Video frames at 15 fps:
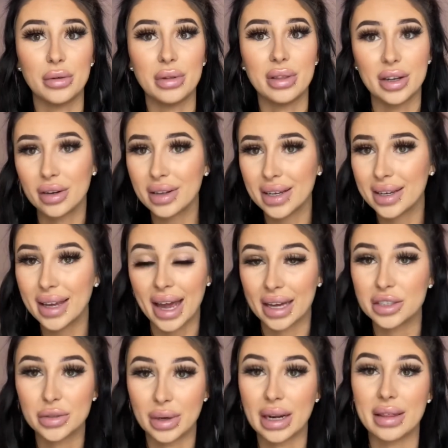literally can't
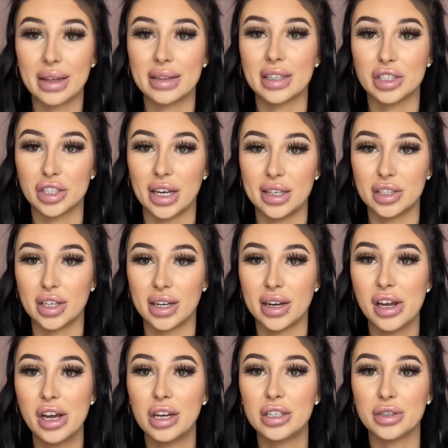do anything to change it.
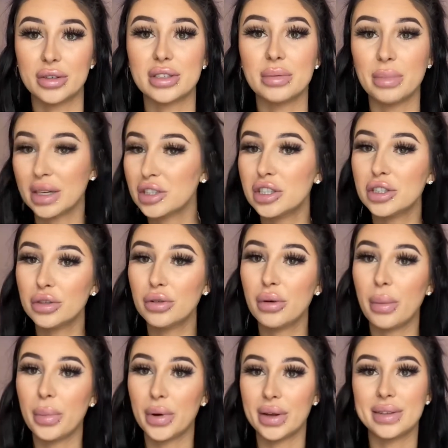So as much as you
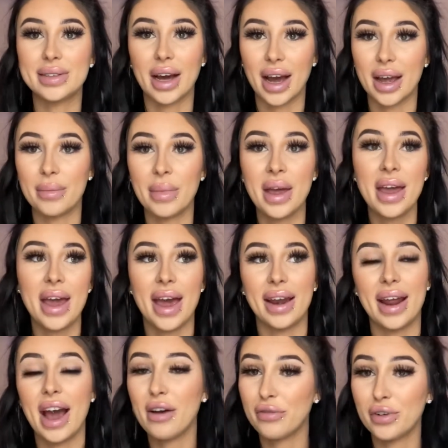put time and
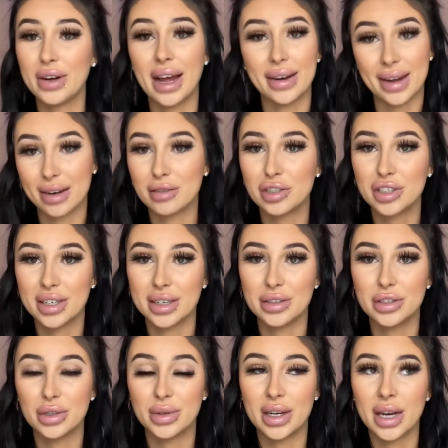effort and energy
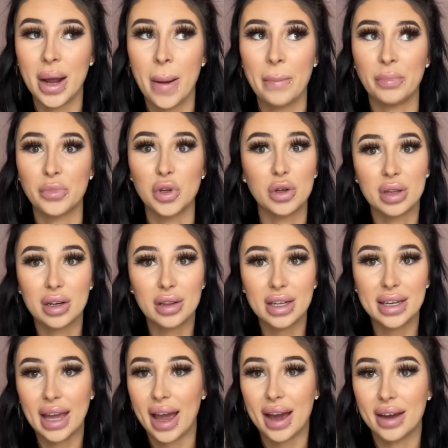into it, you literally
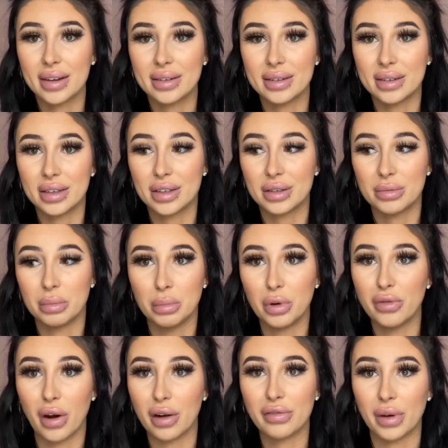can't move
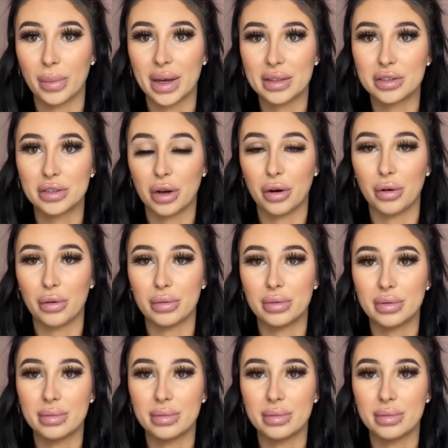on from it. So